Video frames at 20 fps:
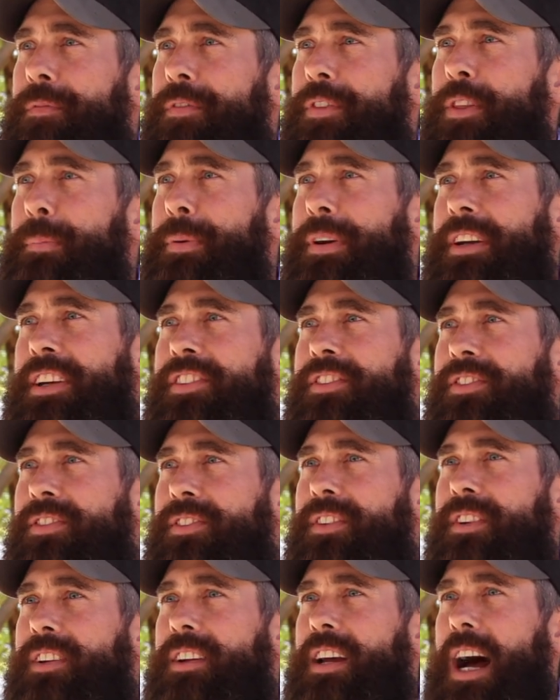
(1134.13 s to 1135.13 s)
The biggest
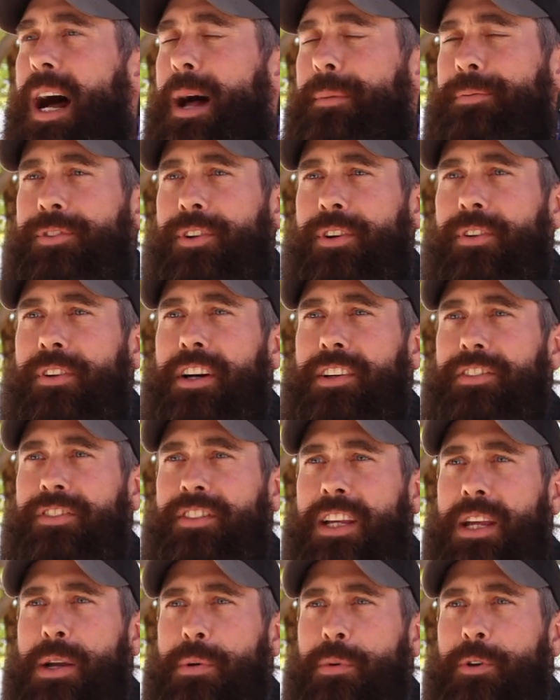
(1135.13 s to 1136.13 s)
obstacle I
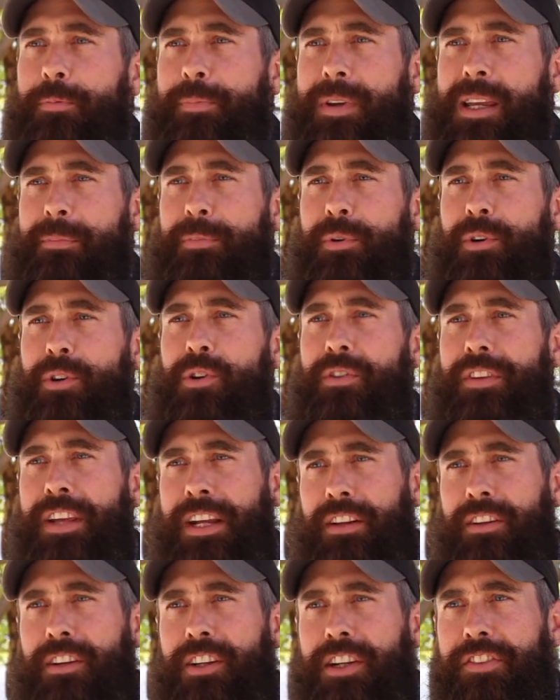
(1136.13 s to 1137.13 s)
see with people who
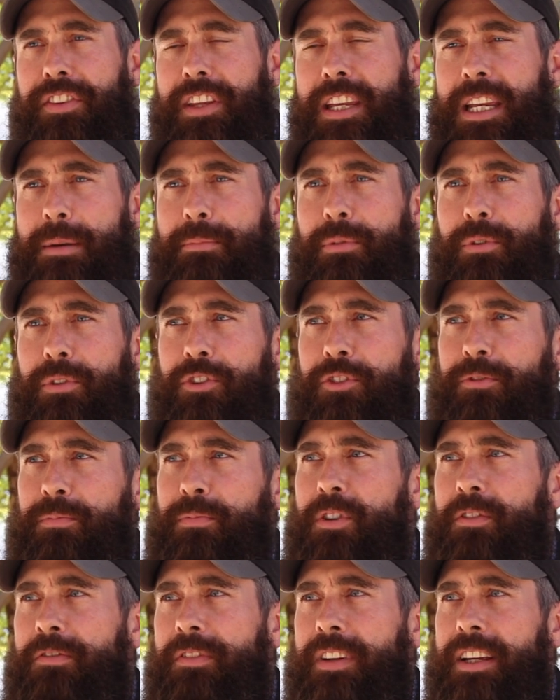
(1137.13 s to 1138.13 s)
take a look at the Hebrew Roots
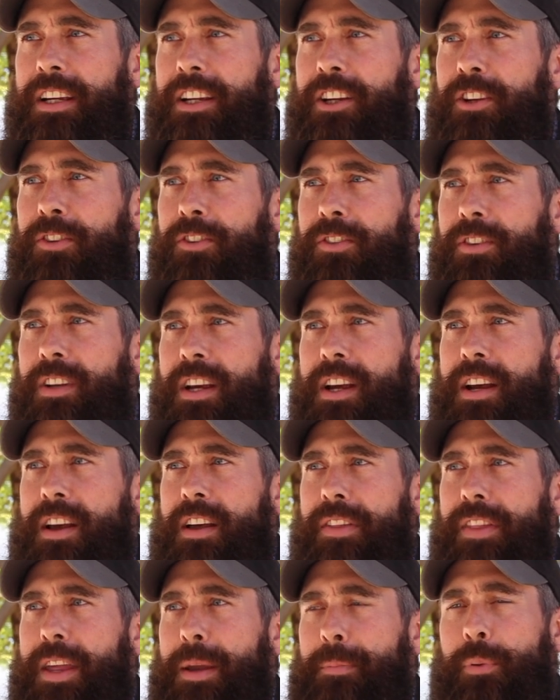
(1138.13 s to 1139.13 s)
movement is
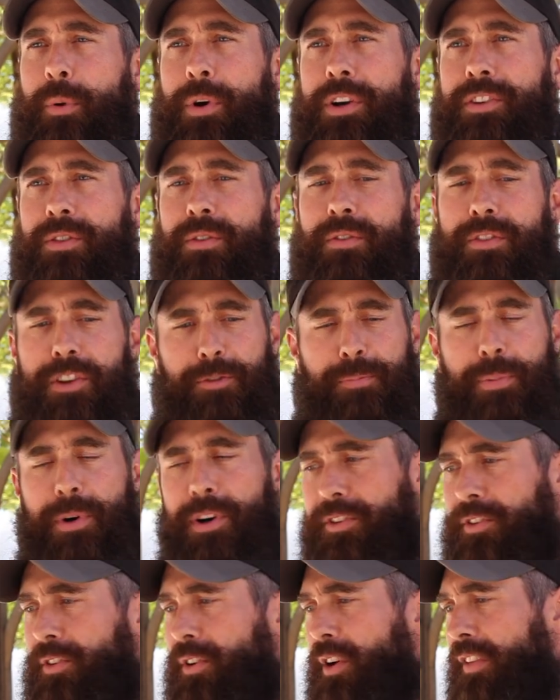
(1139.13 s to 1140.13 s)
they point to this
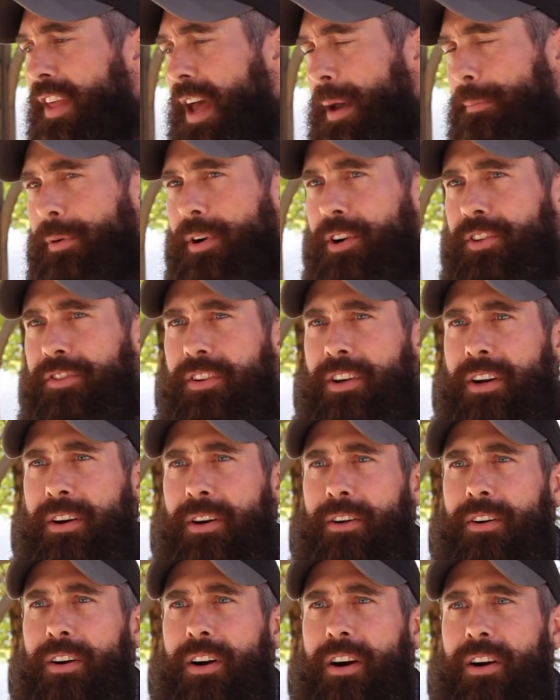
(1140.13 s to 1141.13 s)
person or that person,
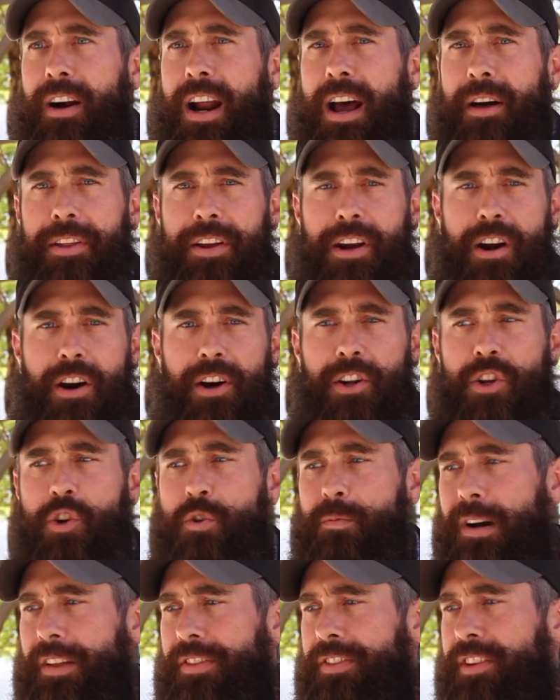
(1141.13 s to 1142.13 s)
or how they argue
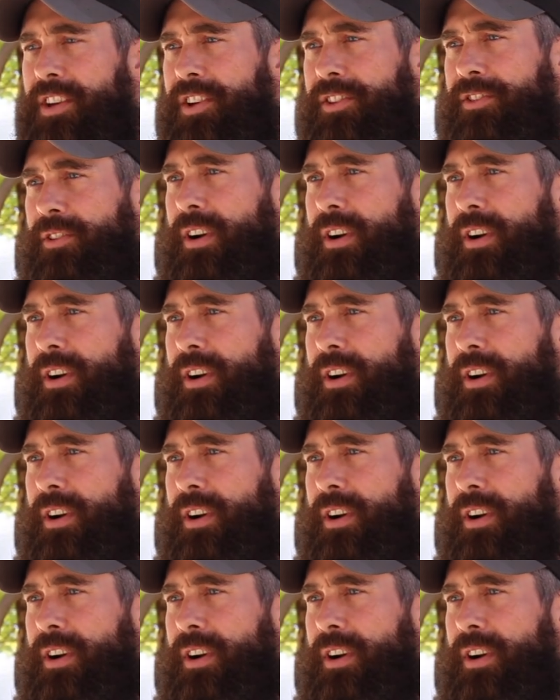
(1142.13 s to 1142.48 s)
about this,